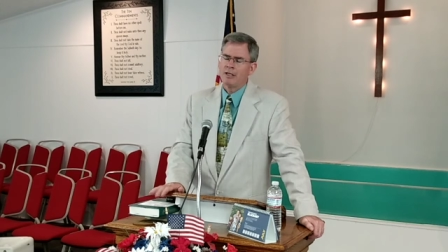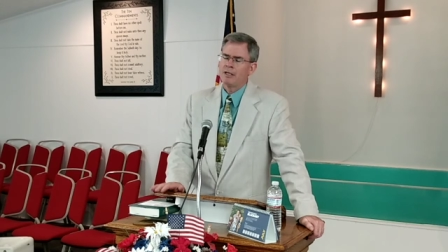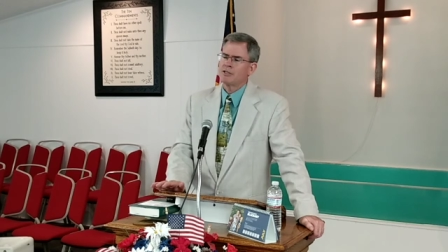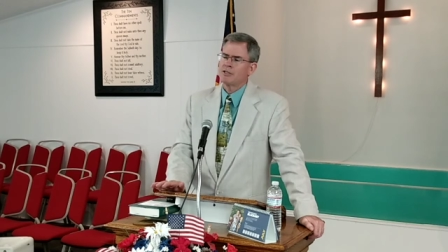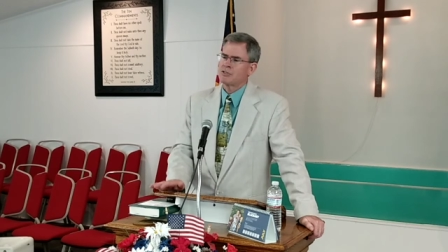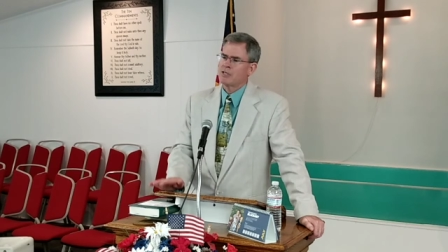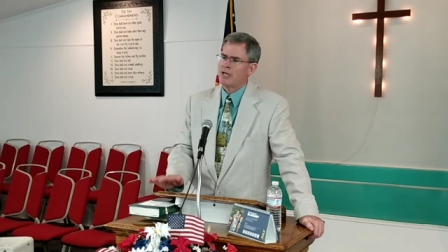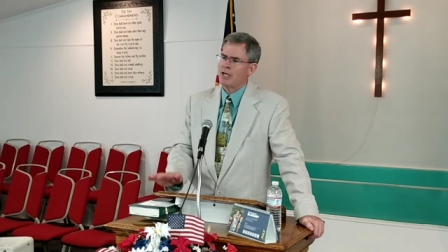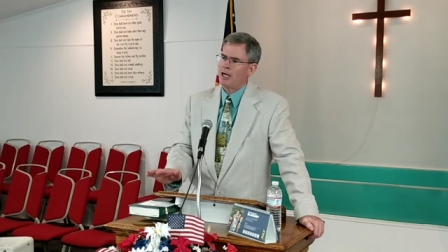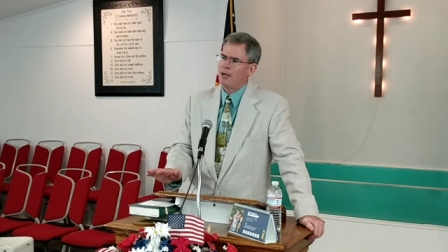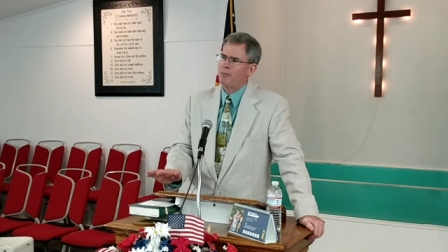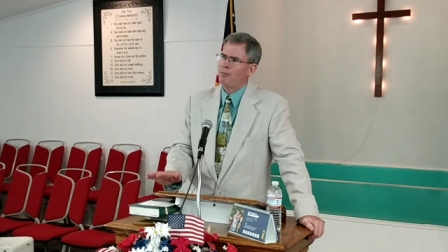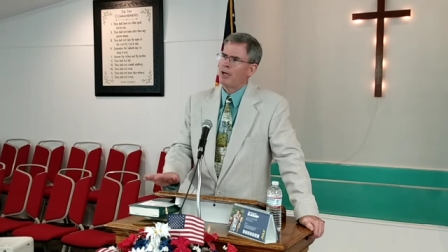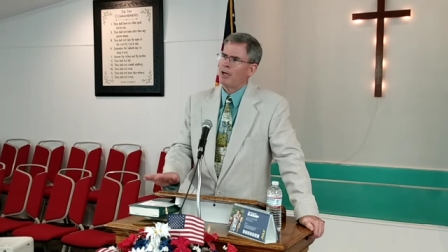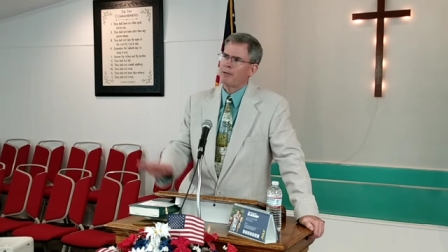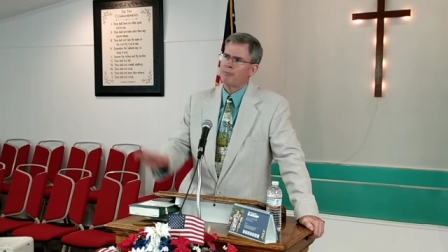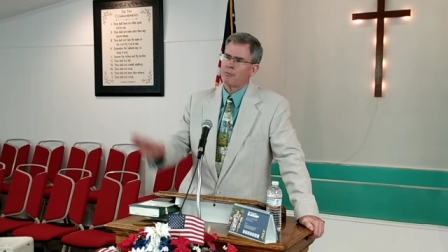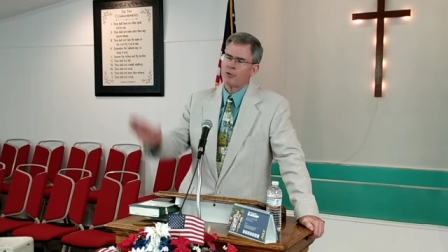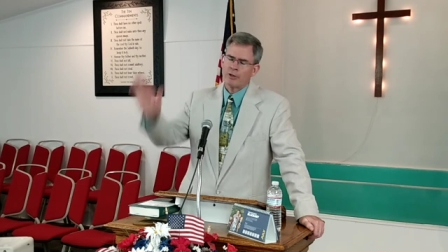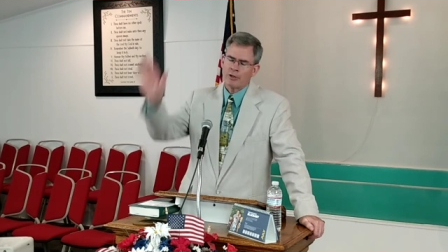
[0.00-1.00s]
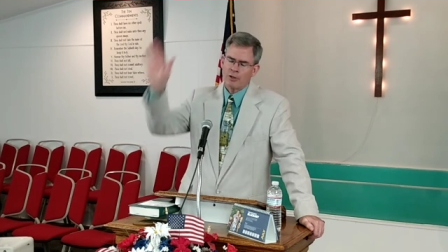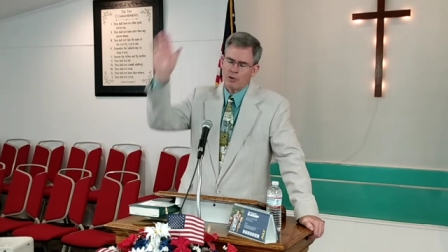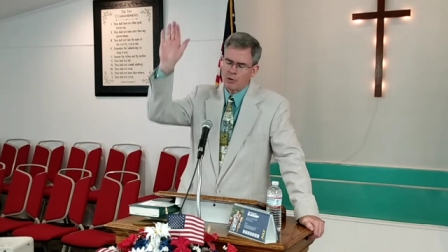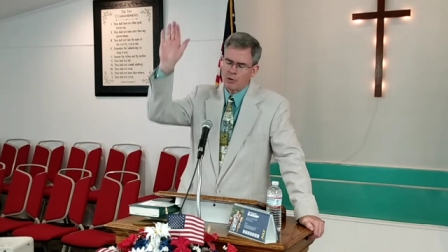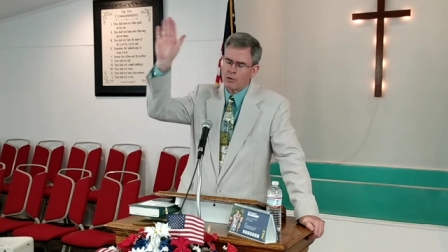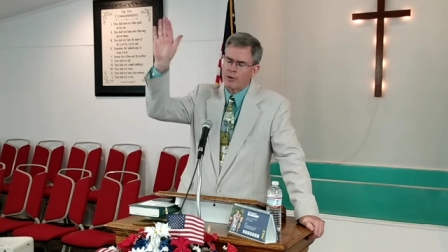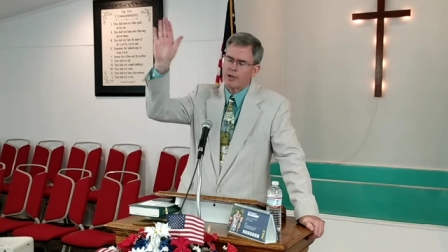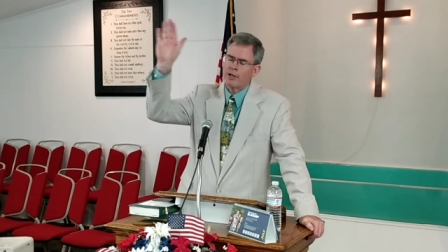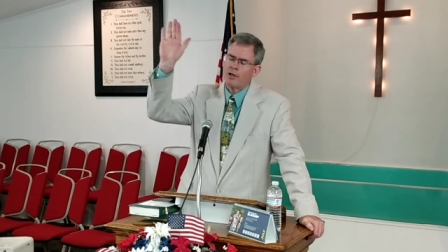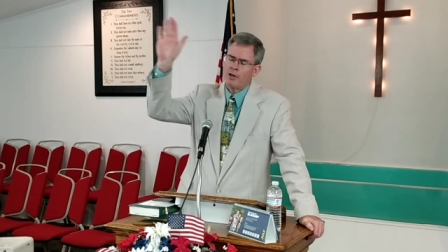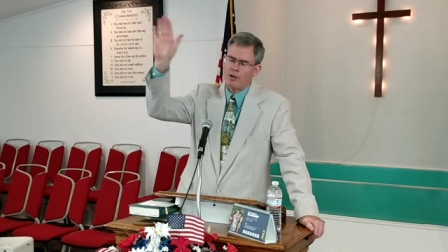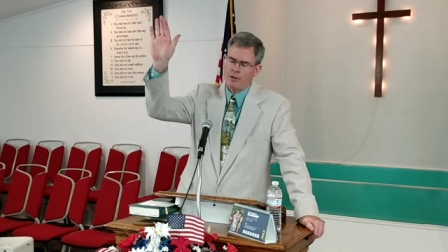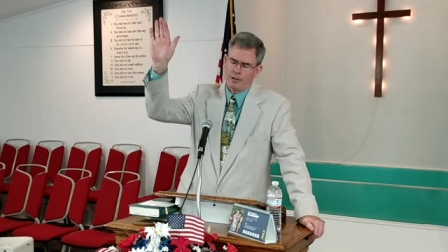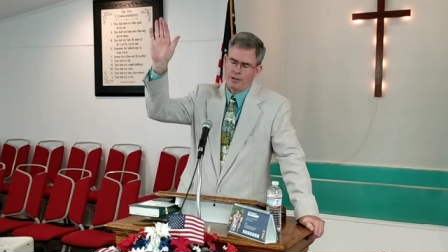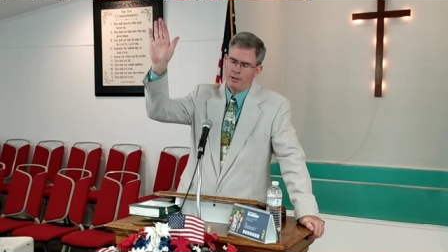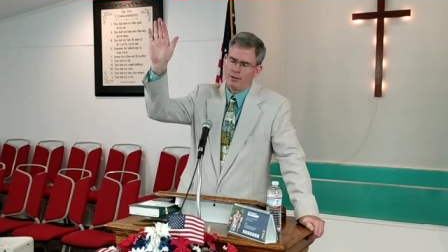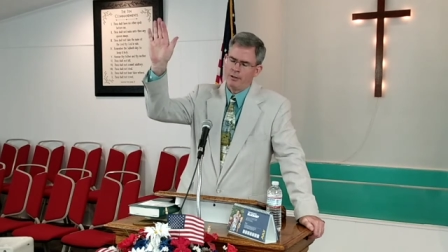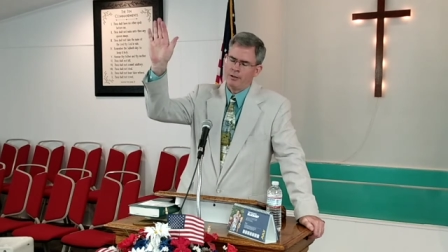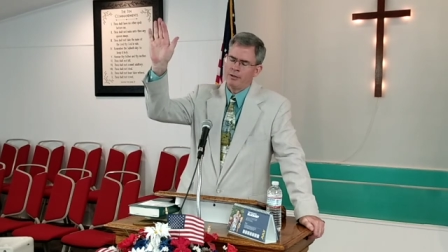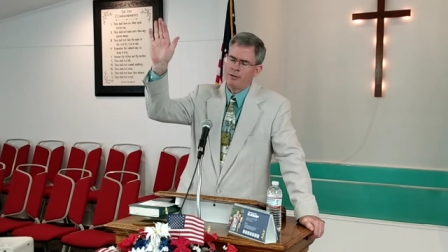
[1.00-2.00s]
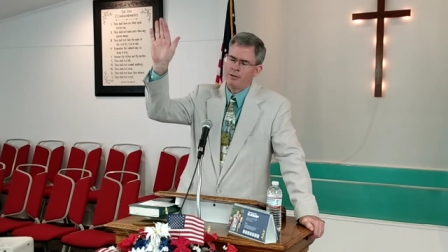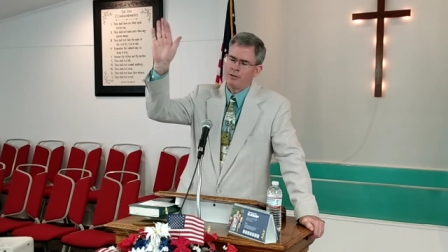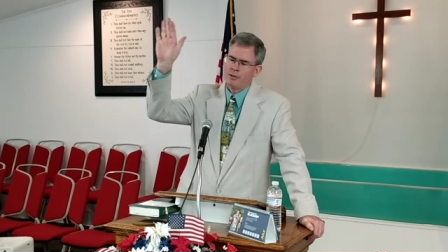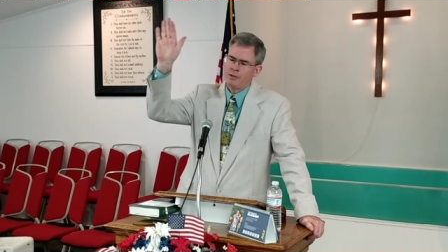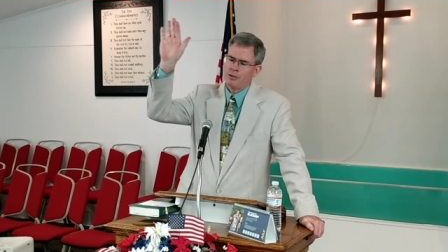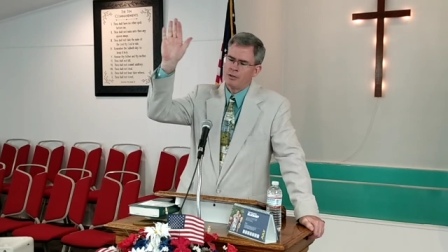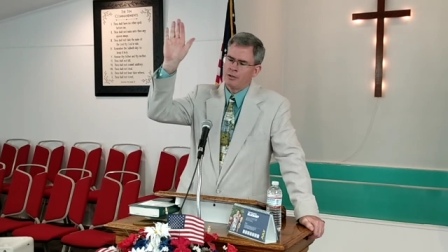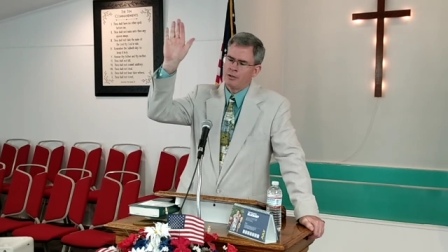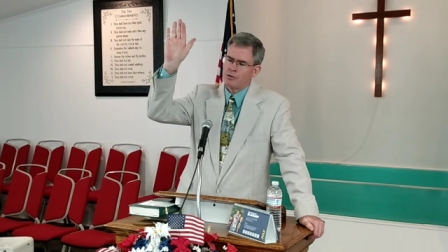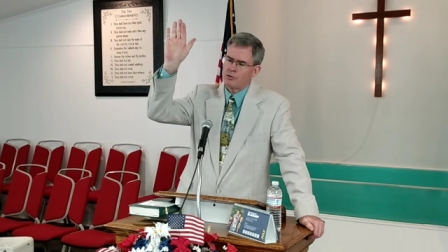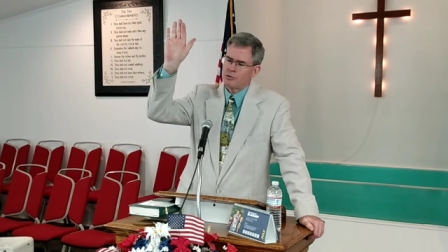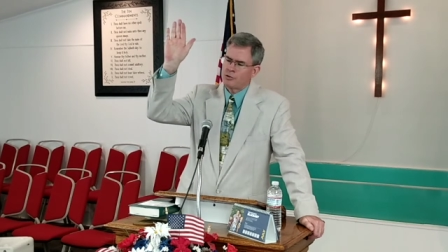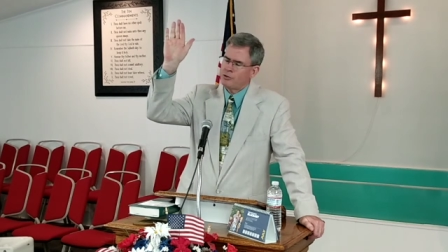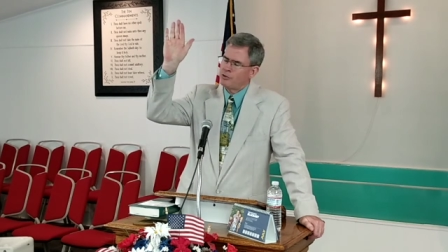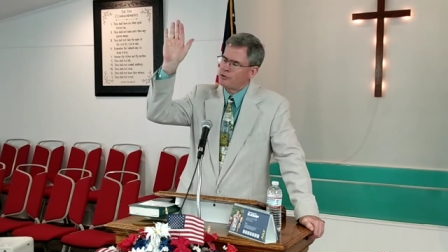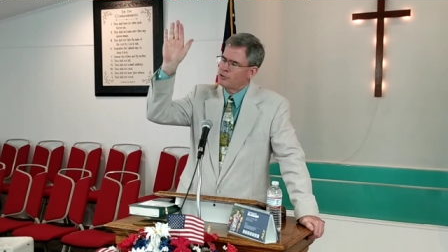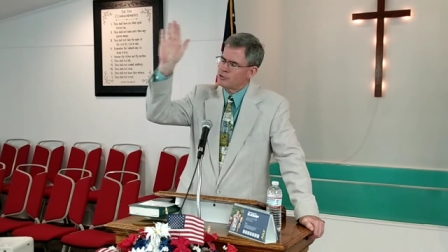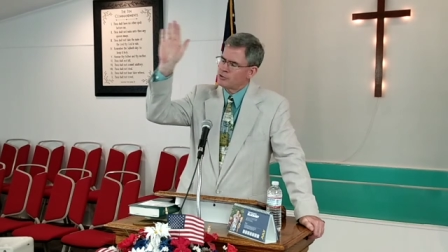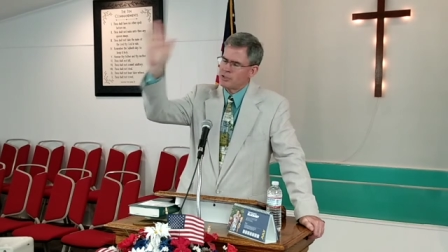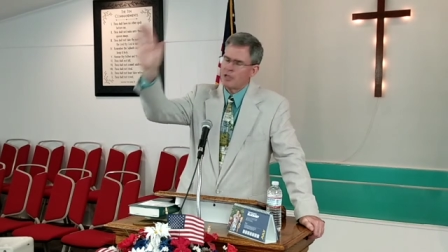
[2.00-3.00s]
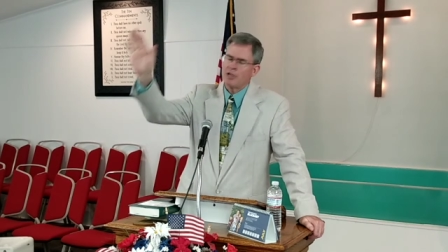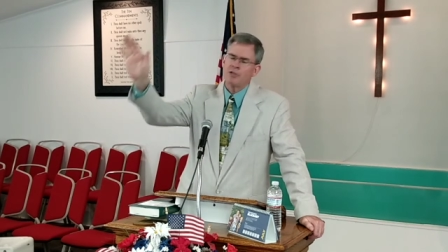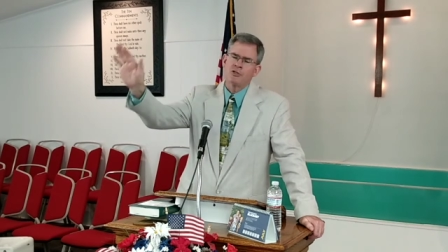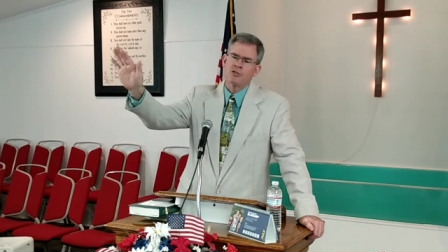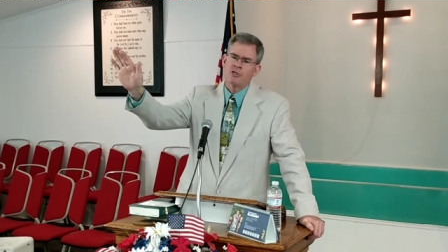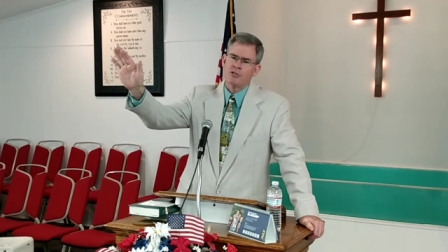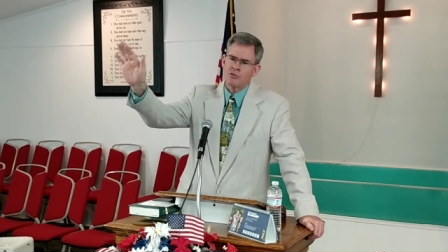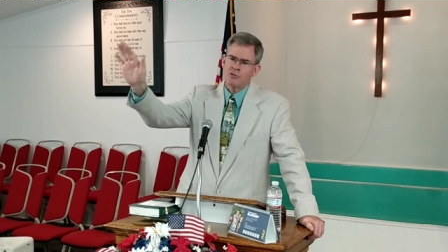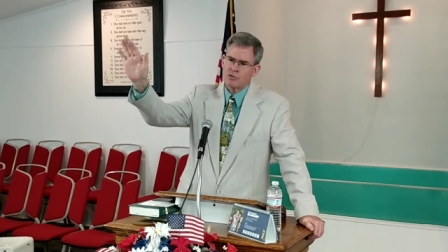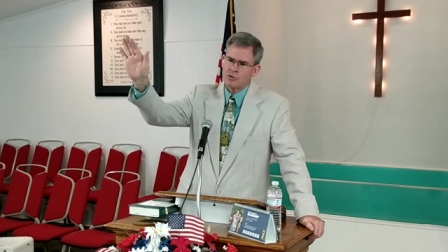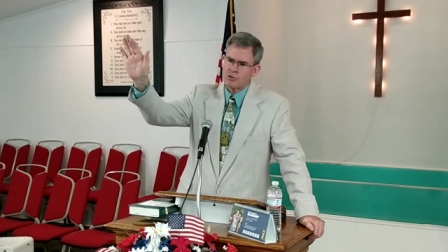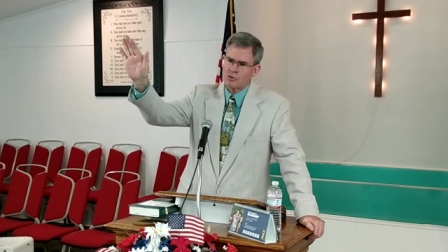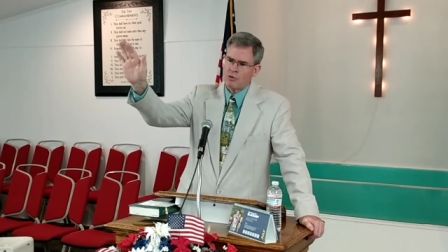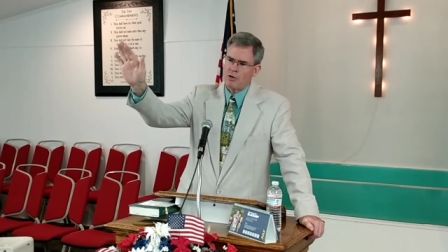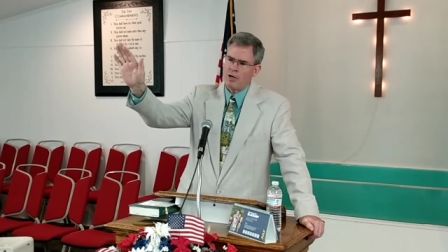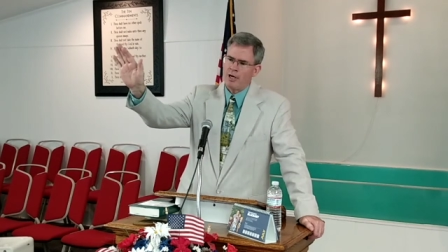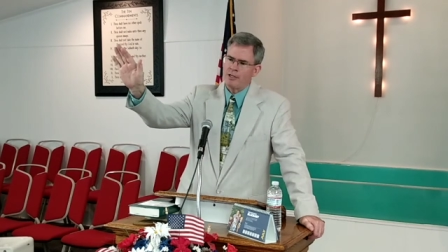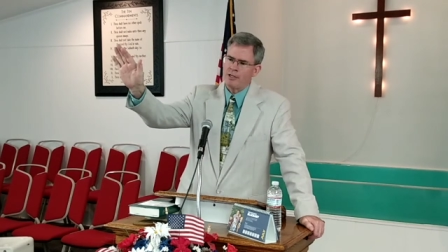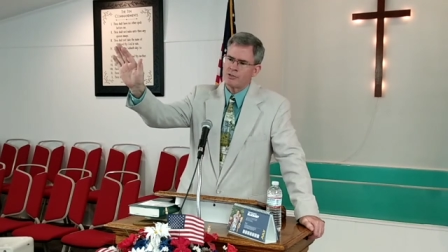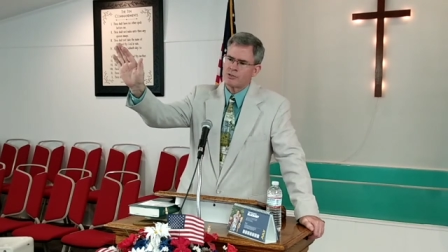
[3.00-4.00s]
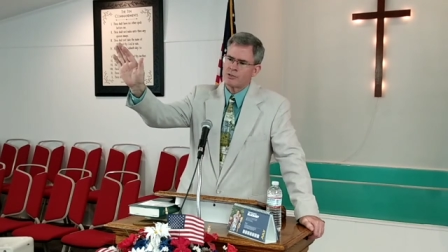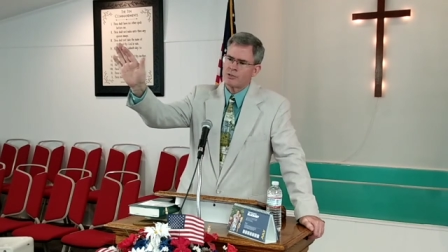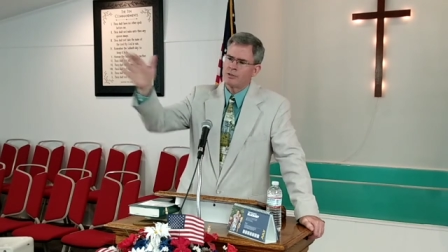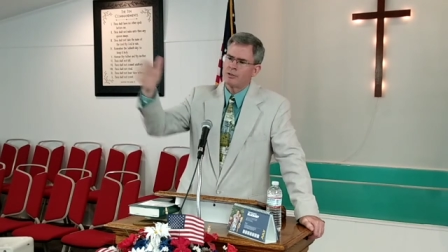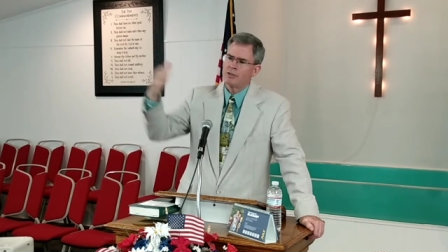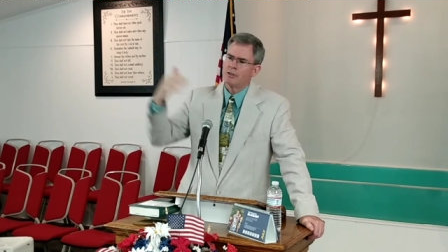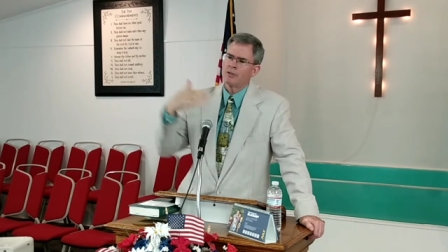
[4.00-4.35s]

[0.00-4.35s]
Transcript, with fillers: is that I might bring glory and honor to your Son, Jesus Christ,